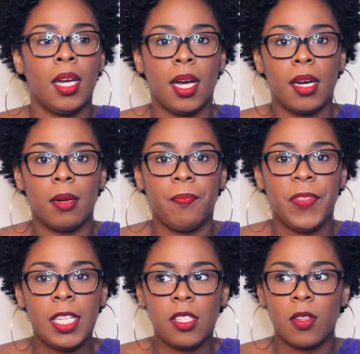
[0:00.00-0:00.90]

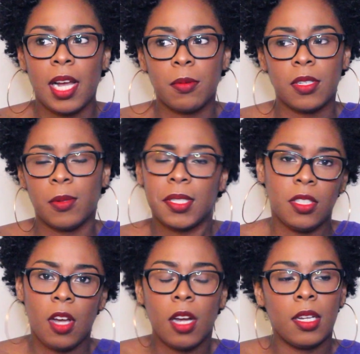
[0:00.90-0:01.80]
And so that was always a
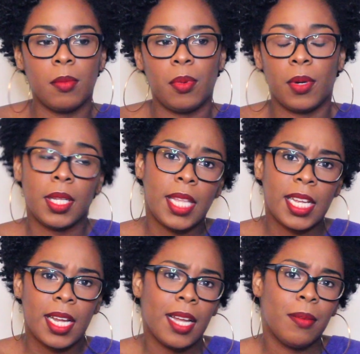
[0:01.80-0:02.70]
talking point.
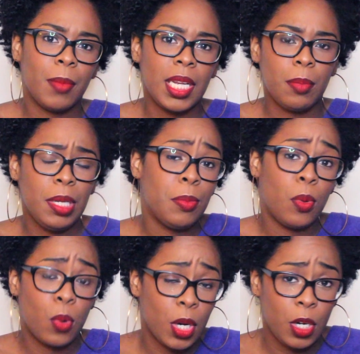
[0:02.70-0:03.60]
That kind of made
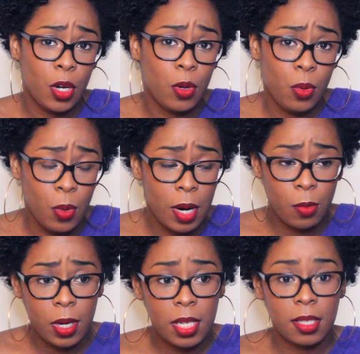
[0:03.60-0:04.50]
people want to know who I
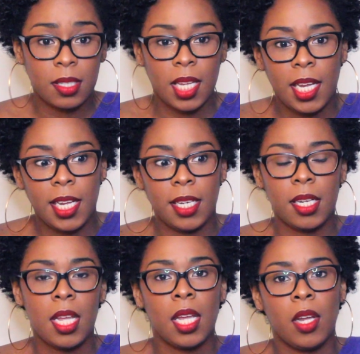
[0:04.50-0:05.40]
was,
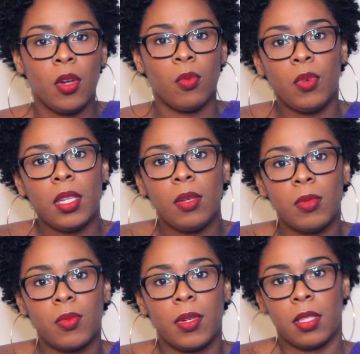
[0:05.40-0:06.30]
and really
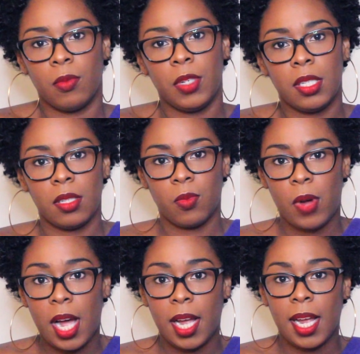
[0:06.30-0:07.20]
was one of the reasons
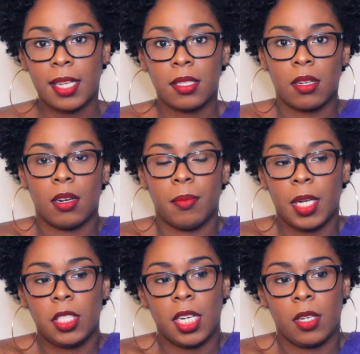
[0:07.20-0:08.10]
why I started
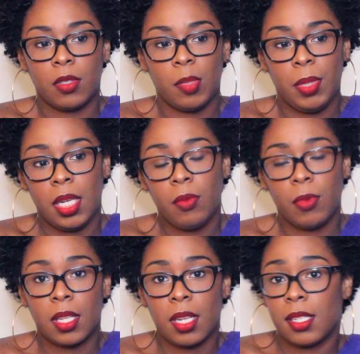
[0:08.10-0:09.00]
my channel to begin
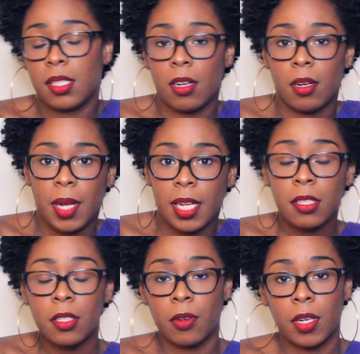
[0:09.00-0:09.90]
with, and I started my
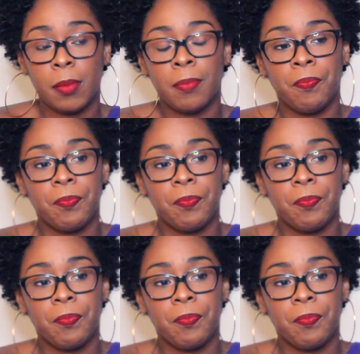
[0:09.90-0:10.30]
Instagram.